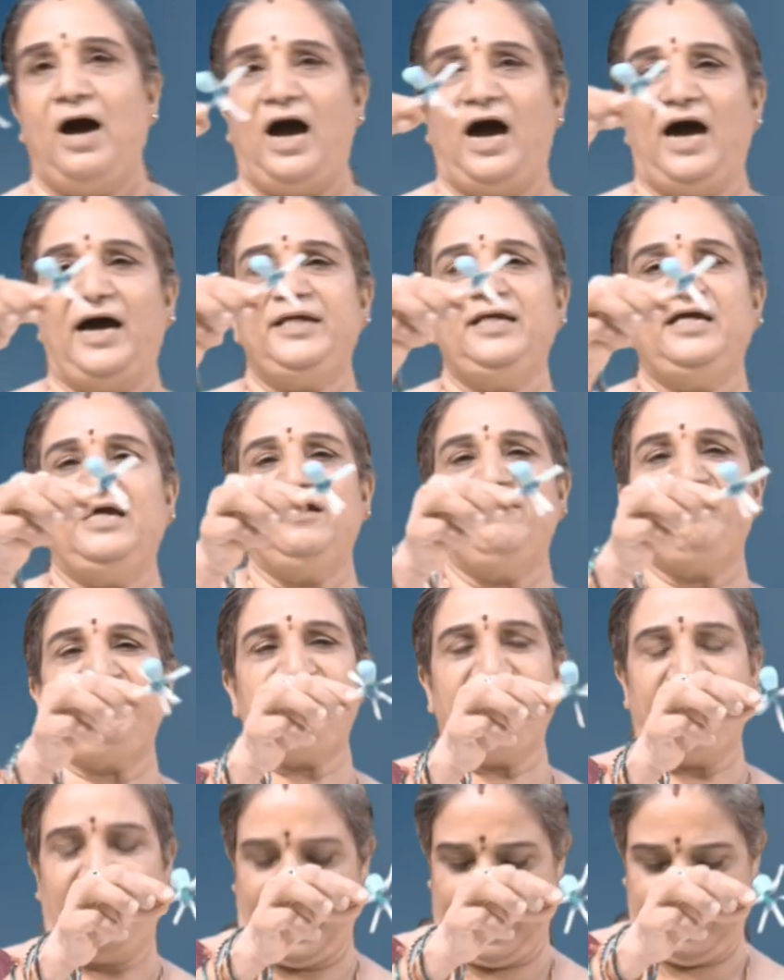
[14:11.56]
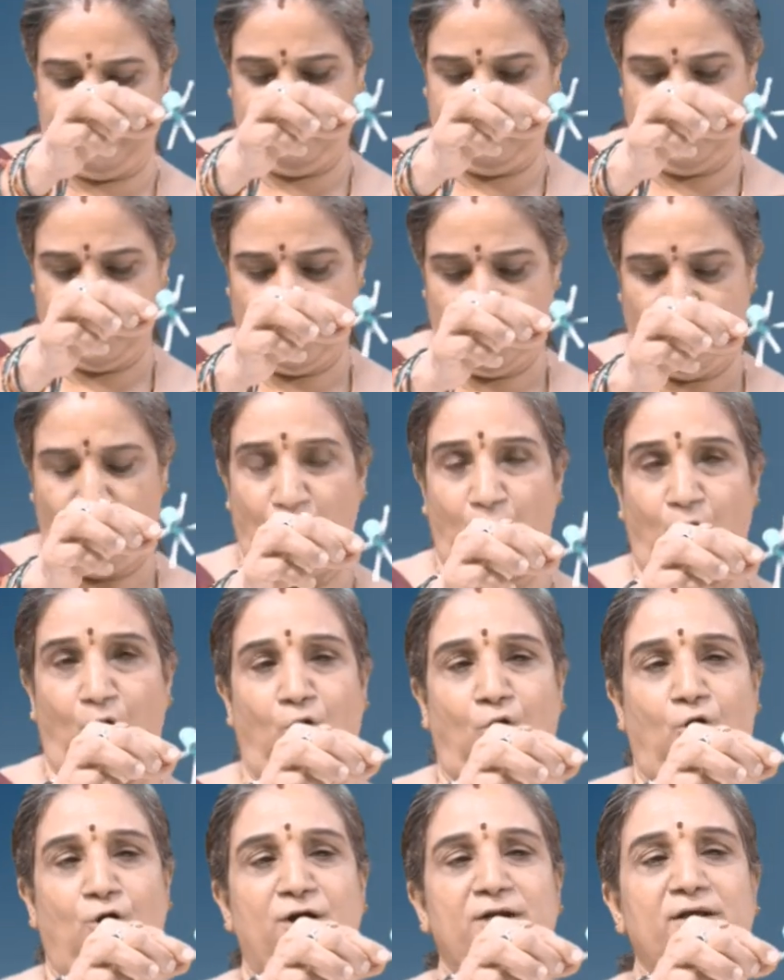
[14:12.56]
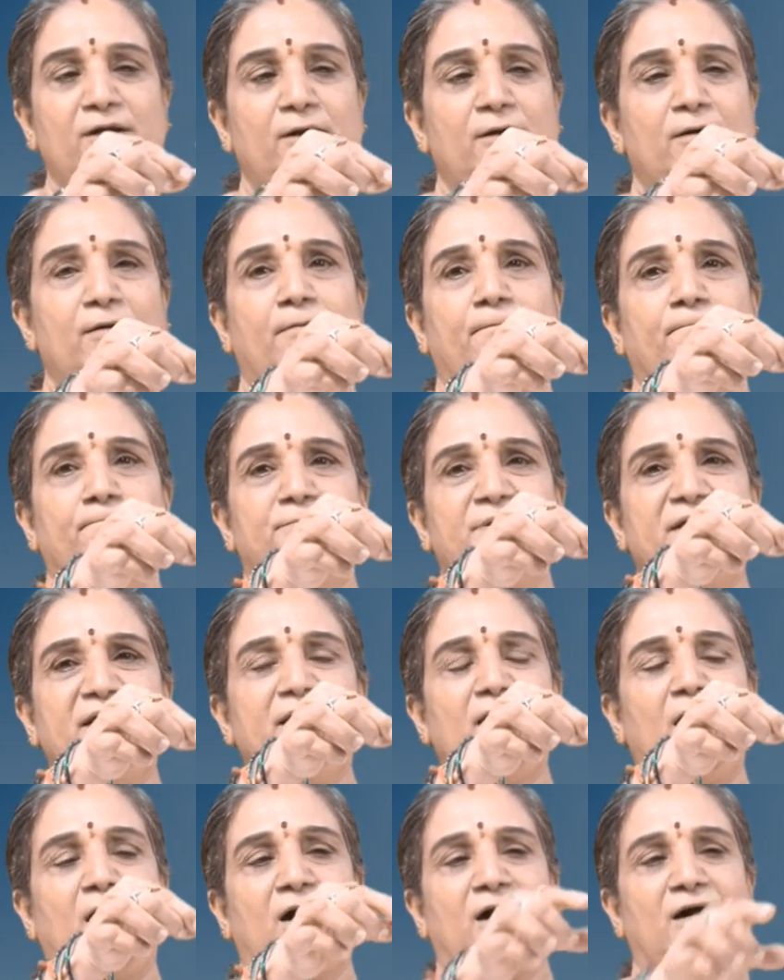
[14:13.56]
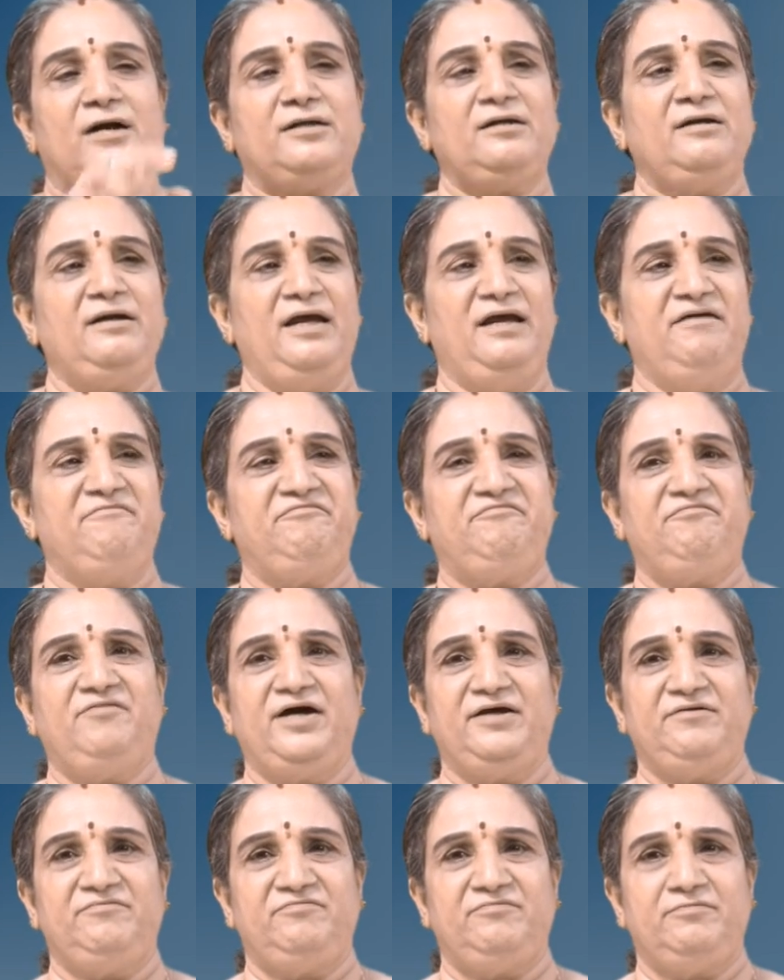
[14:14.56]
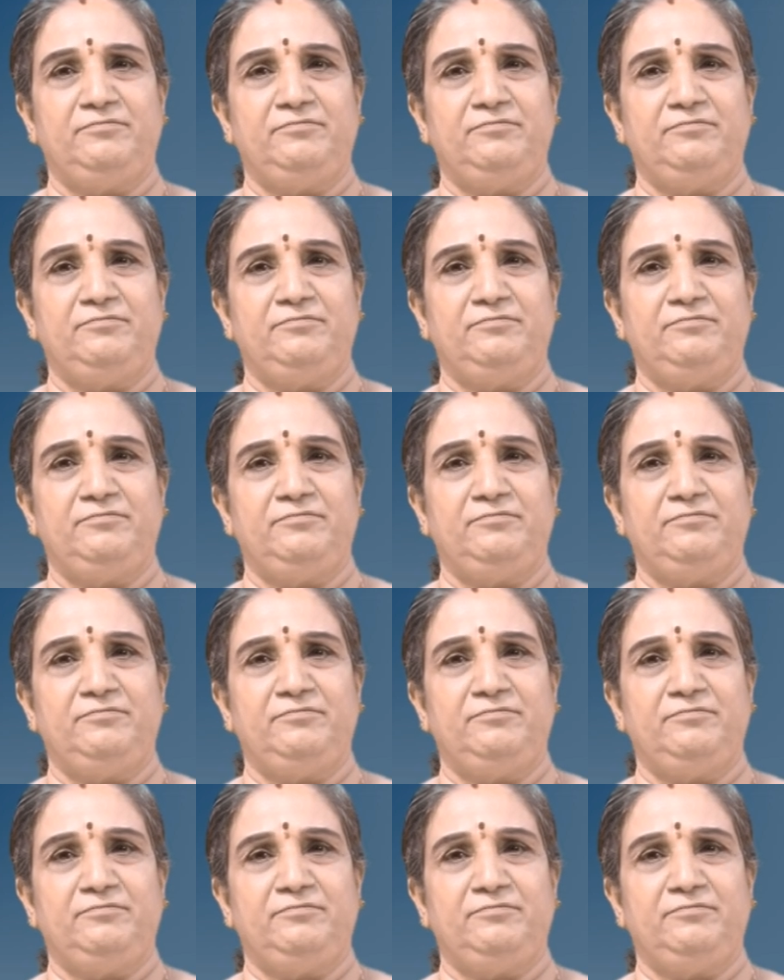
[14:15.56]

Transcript: IF5 or BRF5.